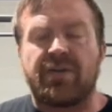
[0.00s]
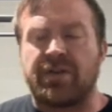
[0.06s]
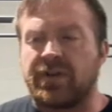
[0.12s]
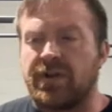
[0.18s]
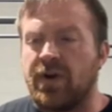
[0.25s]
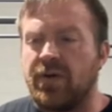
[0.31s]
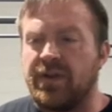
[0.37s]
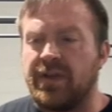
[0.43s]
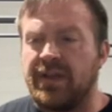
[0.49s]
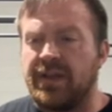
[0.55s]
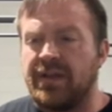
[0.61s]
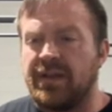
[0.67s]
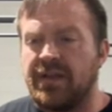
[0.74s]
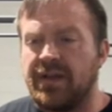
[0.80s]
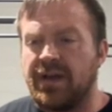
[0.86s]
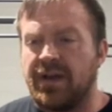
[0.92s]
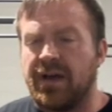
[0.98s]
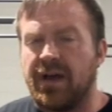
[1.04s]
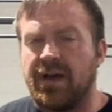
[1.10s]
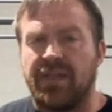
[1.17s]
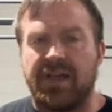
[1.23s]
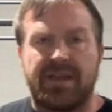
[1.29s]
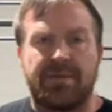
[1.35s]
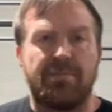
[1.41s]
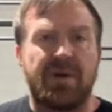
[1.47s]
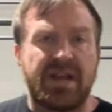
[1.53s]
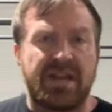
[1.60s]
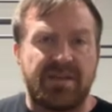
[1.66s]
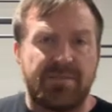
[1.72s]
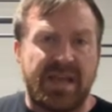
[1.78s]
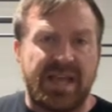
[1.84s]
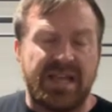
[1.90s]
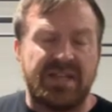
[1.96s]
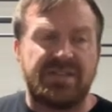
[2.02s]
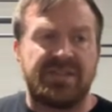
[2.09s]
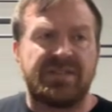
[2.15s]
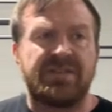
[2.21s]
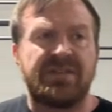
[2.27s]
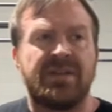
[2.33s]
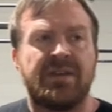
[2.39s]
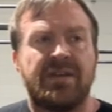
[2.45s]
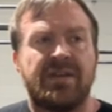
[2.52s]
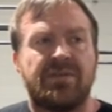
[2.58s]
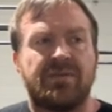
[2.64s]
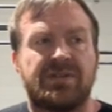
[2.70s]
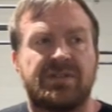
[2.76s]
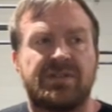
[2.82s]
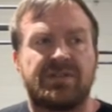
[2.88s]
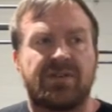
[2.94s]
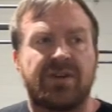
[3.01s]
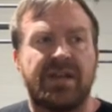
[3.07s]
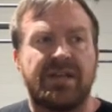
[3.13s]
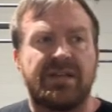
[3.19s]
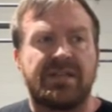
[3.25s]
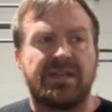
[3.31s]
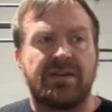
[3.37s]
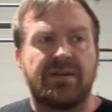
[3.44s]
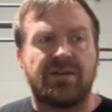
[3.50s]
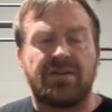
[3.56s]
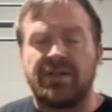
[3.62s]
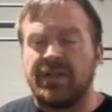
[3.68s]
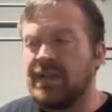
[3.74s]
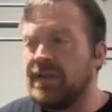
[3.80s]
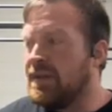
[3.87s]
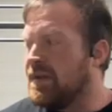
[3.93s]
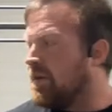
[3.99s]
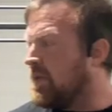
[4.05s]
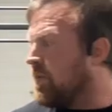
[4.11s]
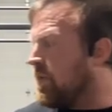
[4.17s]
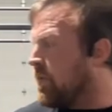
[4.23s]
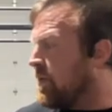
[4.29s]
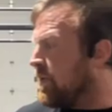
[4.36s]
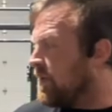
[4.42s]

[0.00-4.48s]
coated, like Mighty Mace, which is a great deal, or